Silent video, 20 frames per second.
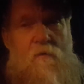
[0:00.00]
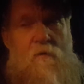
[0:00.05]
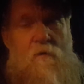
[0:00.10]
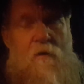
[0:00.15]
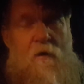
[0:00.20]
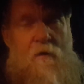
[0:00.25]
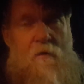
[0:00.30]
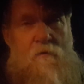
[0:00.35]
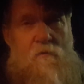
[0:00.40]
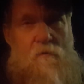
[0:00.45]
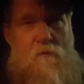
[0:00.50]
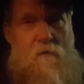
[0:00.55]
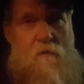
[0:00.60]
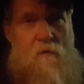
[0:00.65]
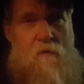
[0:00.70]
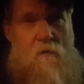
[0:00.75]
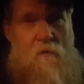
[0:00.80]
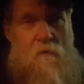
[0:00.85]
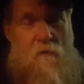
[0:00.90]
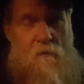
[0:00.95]
that I can
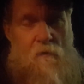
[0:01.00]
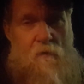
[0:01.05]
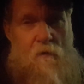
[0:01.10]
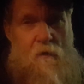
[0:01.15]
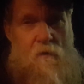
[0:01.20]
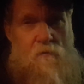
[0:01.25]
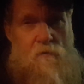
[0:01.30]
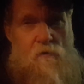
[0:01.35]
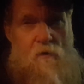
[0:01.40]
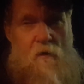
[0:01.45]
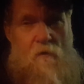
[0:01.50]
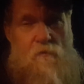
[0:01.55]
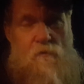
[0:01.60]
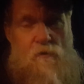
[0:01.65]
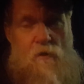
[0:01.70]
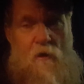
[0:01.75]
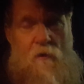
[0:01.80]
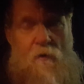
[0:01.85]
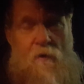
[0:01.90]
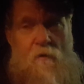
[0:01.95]
I can start
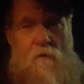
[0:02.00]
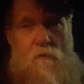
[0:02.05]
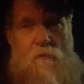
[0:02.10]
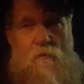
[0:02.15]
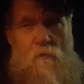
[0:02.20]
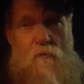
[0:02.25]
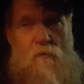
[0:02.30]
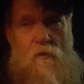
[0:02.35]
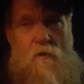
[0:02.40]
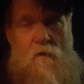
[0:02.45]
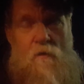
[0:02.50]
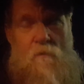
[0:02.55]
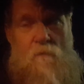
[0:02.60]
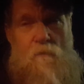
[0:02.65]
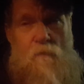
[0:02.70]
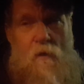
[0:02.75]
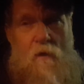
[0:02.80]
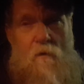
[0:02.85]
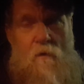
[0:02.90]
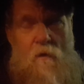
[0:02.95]
sharing through the
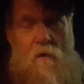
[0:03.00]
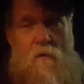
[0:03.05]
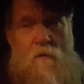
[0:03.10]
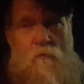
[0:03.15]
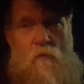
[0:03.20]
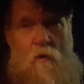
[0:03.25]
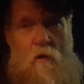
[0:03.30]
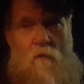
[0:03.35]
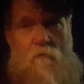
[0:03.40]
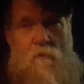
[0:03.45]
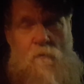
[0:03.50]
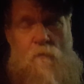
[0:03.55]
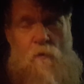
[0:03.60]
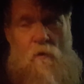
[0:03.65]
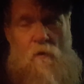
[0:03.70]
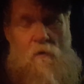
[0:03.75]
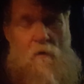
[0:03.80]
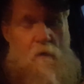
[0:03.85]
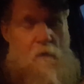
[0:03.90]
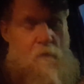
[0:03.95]
TWOG report.